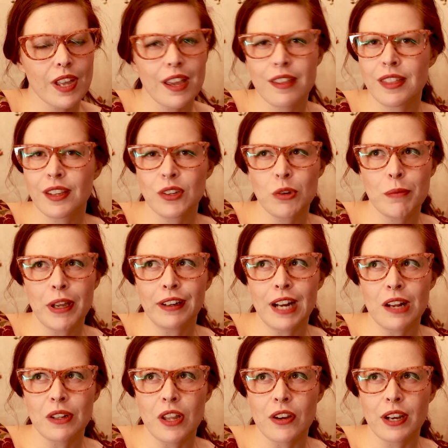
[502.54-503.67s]
I think no matter
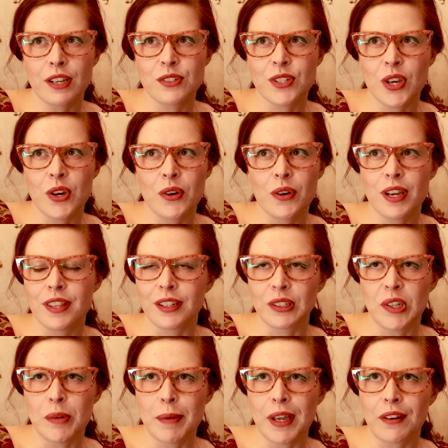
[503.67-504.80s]
how long I sew, I
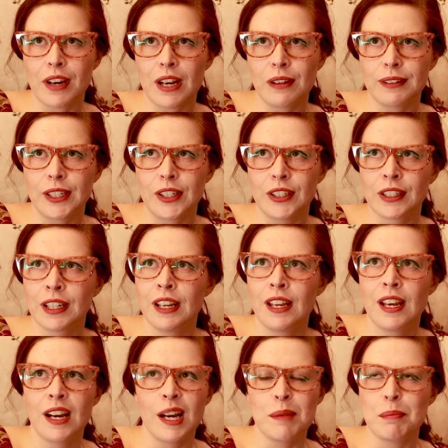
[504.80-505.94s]
think no matter how long
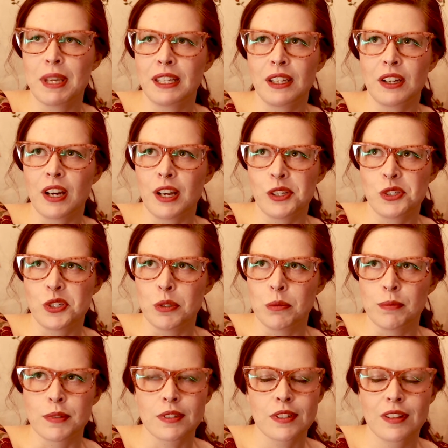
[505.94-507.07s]
I'm making
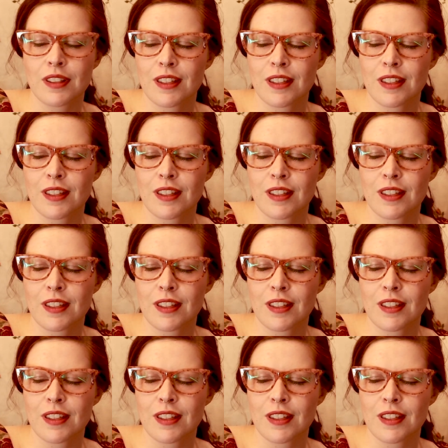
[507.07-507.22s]
costumes,